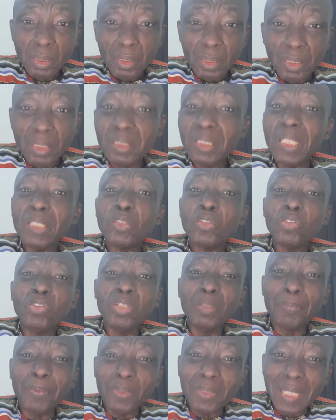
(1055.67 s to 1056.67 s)
Is it
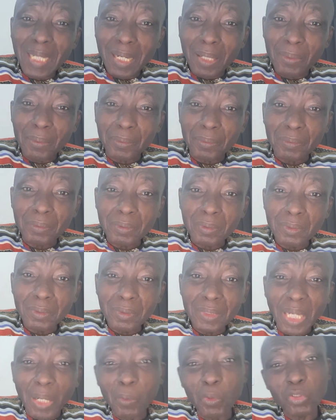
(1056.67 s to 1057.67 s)
Tinubu now
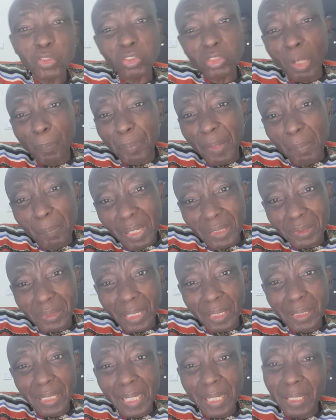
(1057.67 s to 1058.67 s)
that will stop a
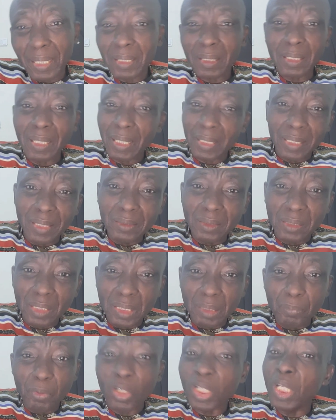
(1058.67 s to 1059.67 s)
massacre against
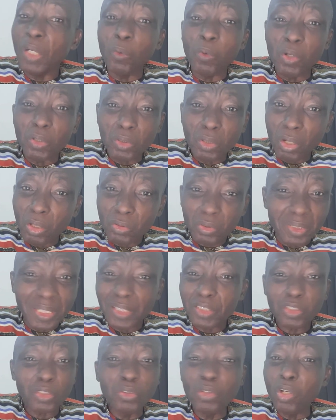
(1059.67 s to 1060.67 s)
the Igbo? He will not.
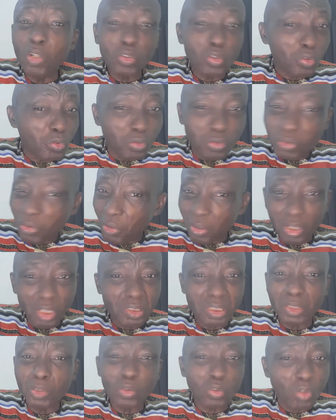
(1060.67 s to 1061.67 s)
There's
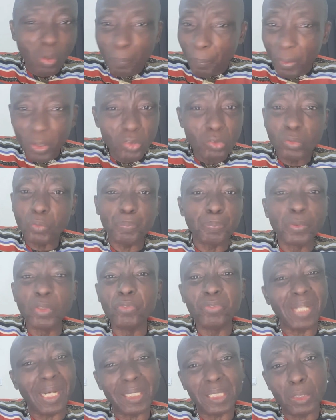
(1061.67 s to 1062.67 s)
nothing to
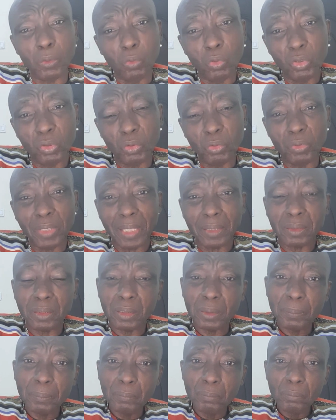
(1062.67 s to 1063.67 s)
prove that he will do that.
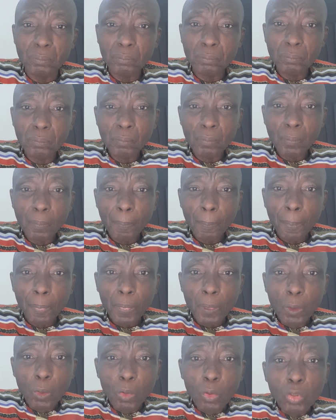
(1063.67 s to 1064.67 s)

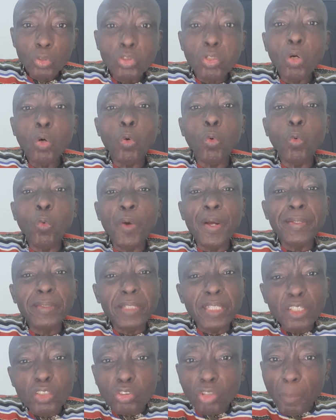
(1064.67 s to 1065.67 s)
So we
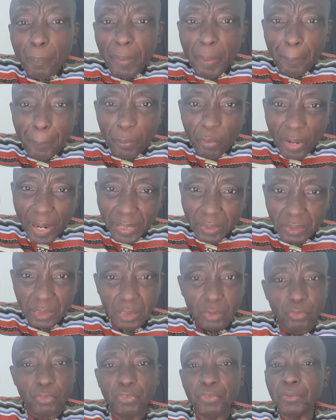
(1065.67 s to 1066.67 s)
need to be
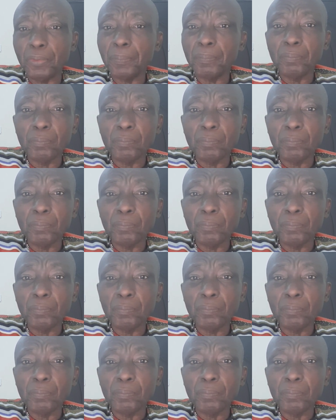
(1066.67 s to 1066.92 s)
proactive.